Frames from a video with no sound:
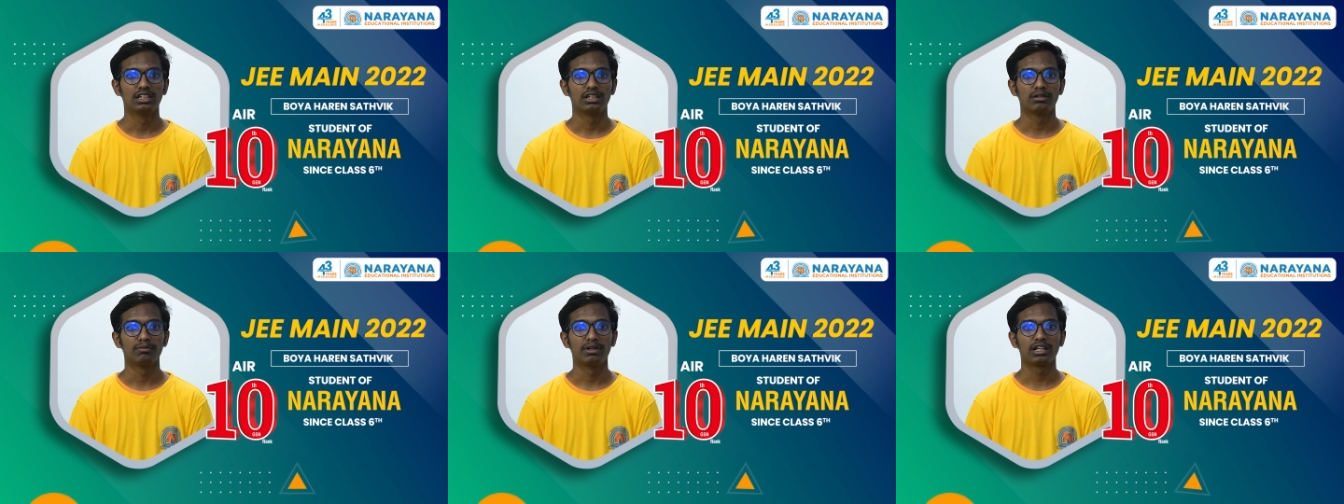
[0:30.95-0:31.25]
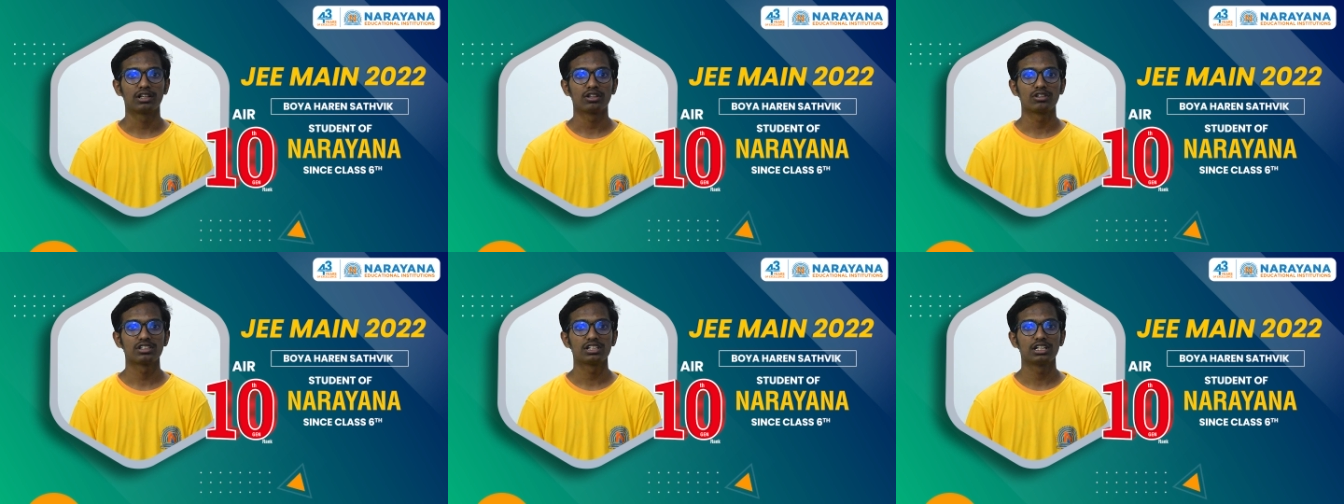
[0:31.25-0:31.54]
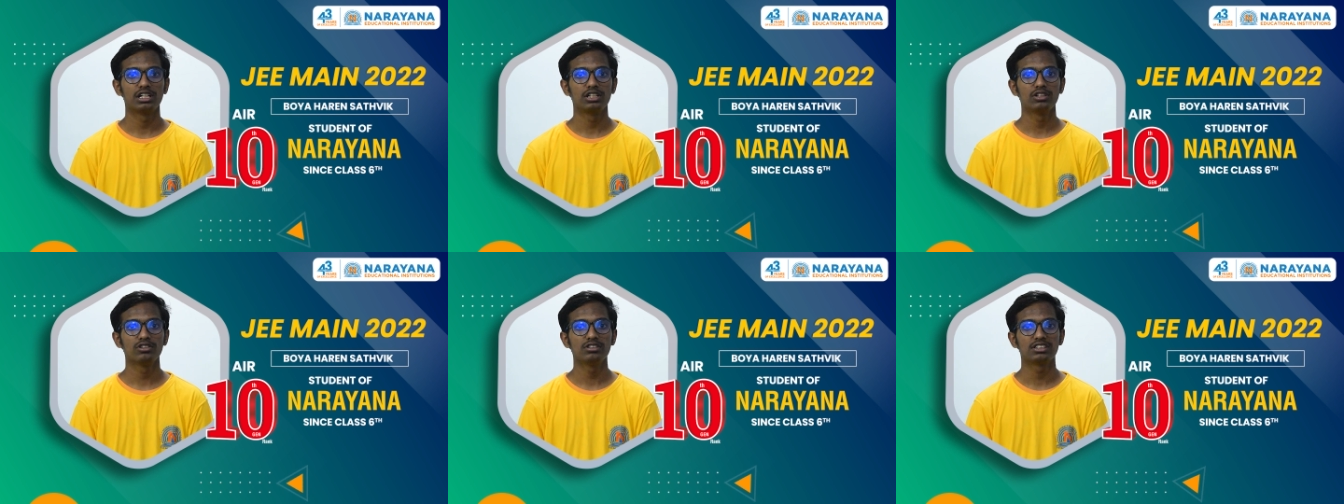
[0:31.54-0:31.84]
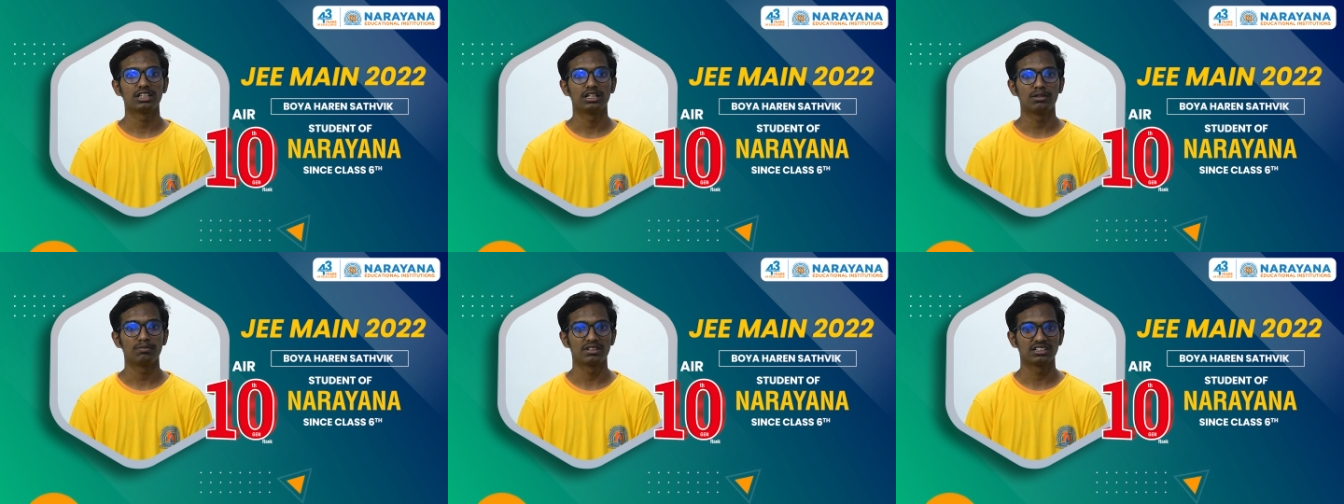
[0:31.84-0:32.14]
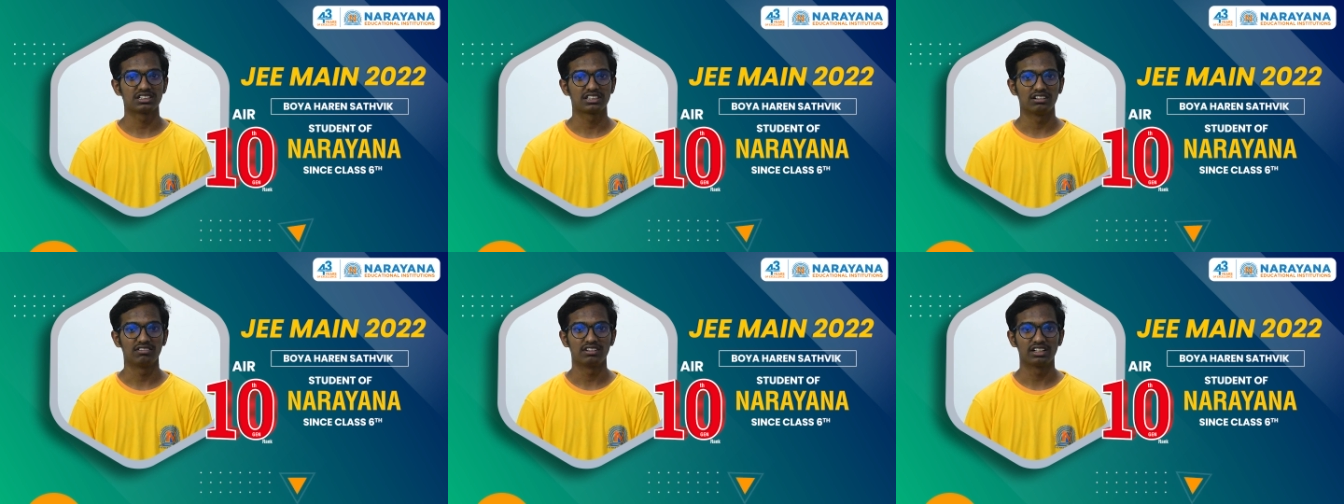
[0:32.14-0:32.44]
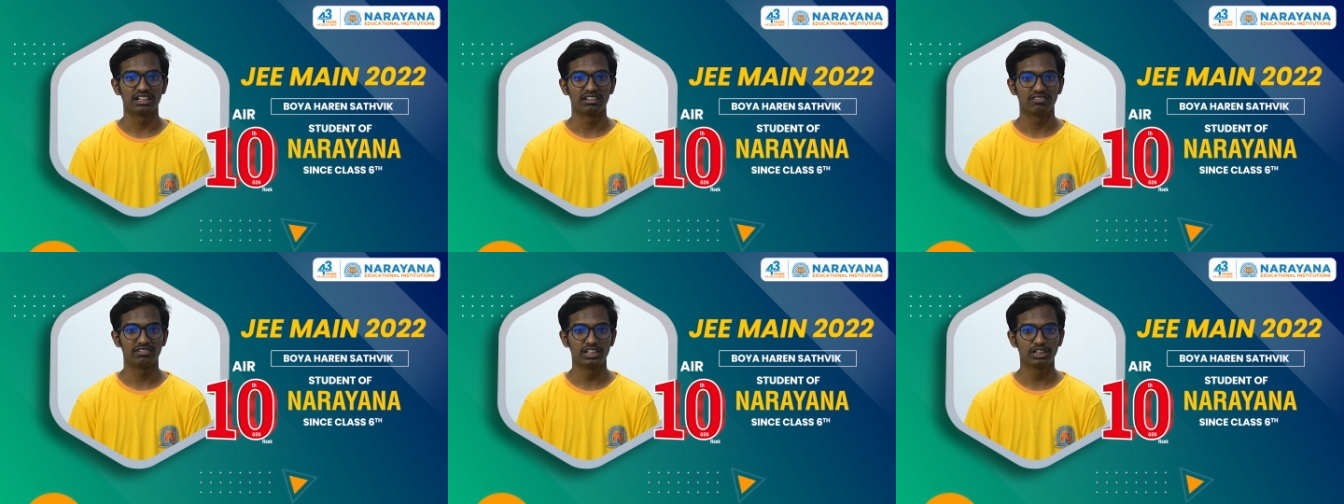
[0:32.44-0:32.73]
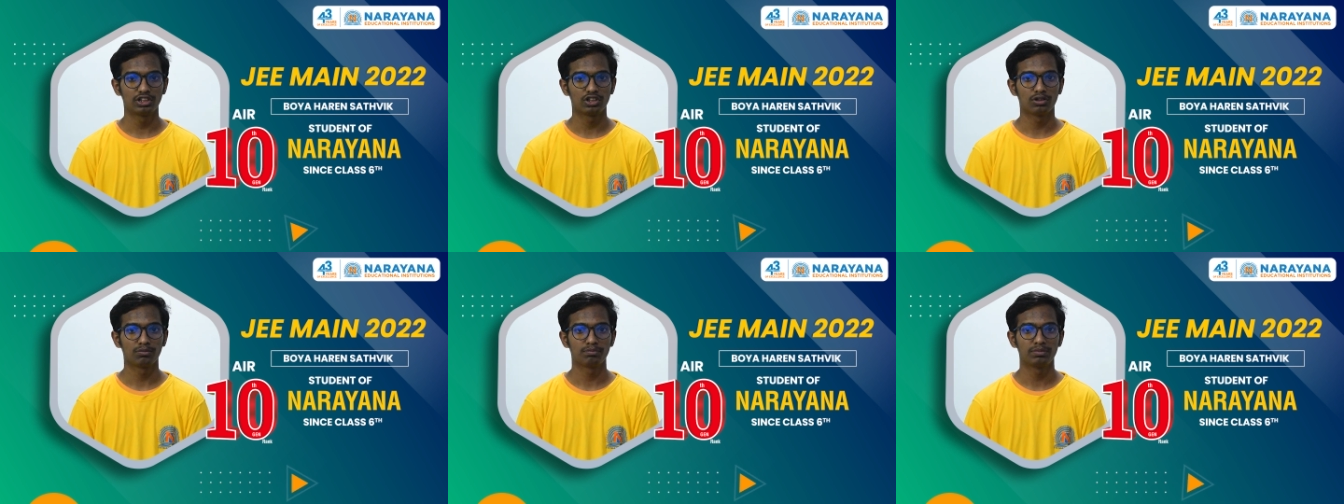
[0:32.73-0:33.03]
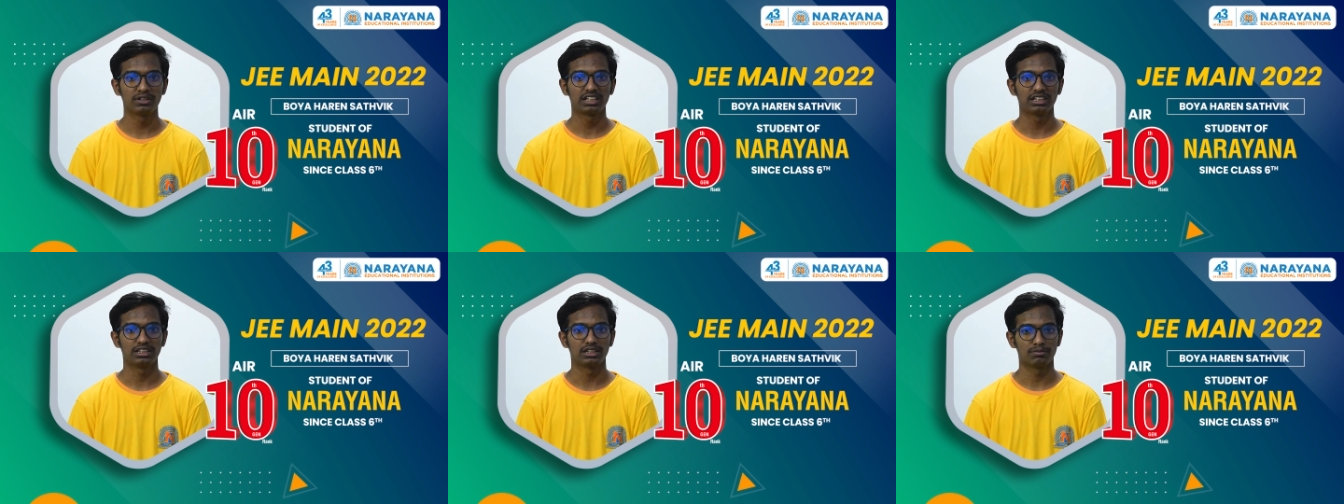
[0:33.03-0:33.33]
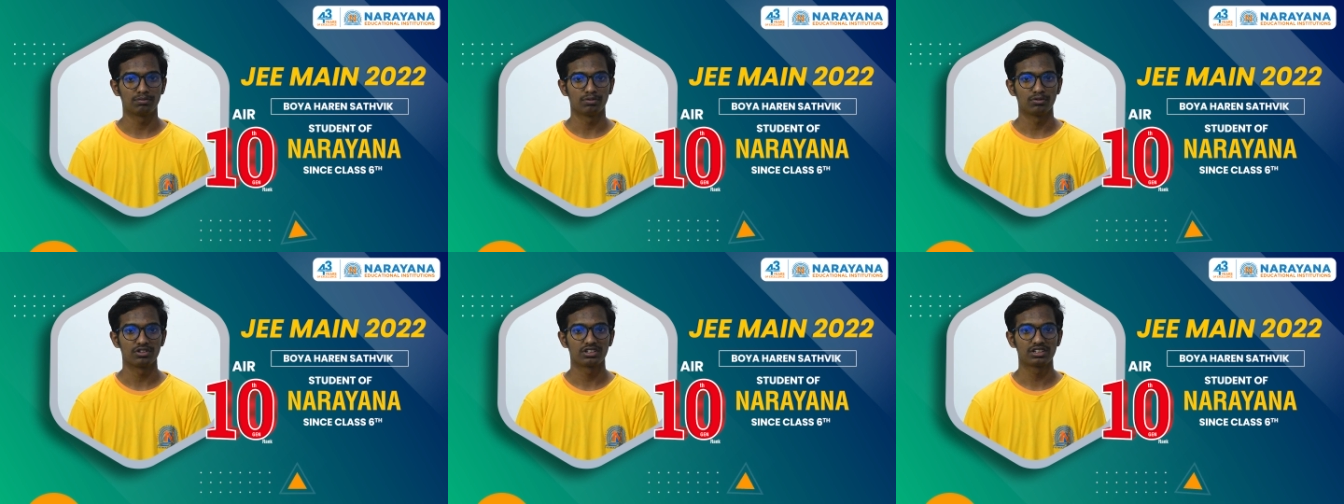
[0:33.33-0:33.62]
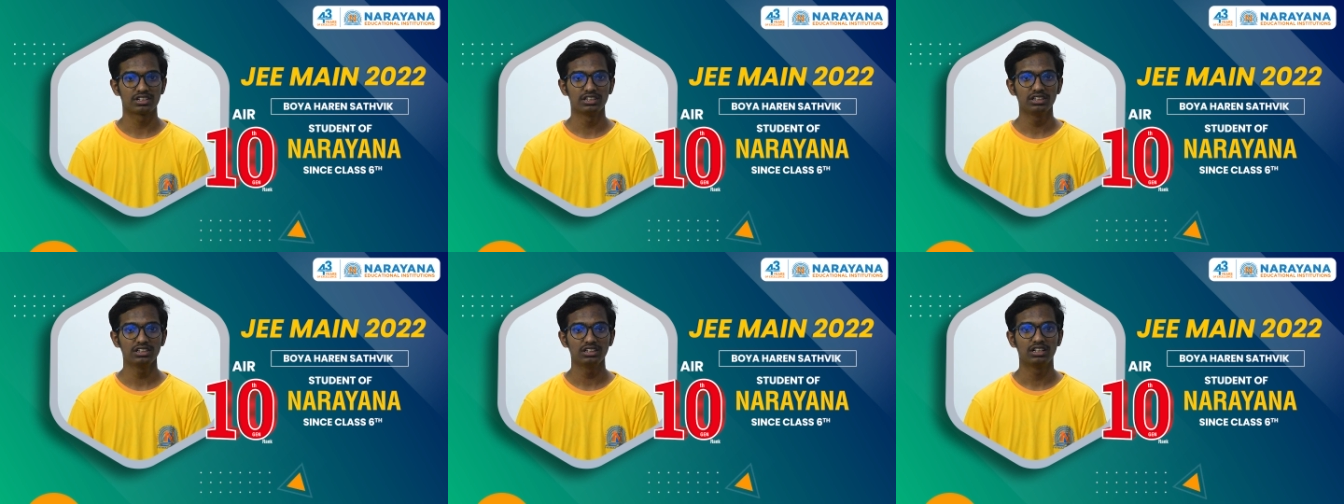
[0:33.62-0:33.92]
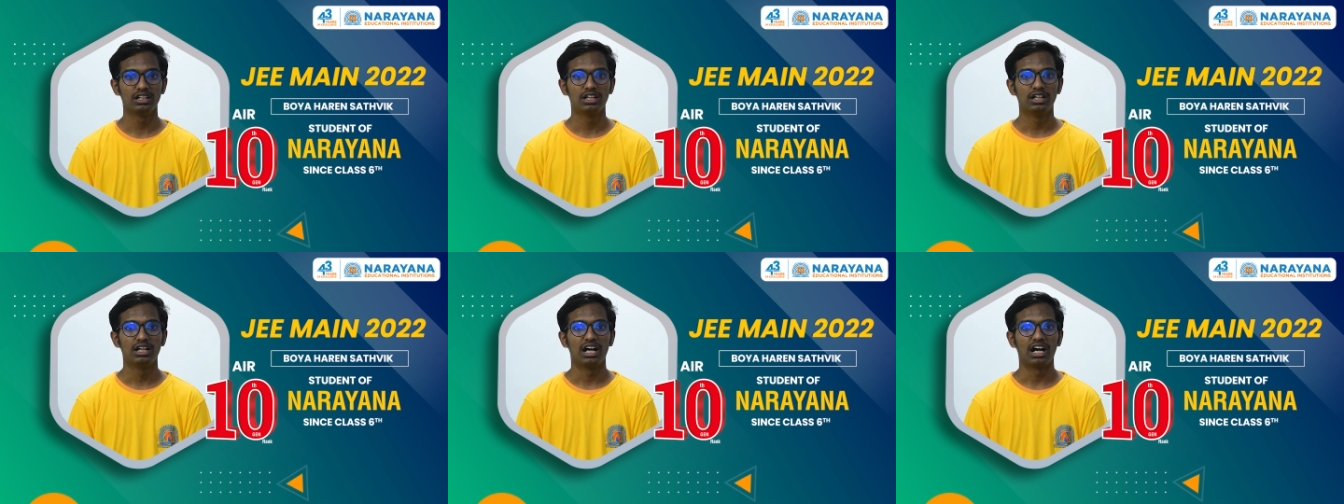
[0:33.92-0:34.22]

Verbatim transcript: The micro schedules help us cover every topic in the portion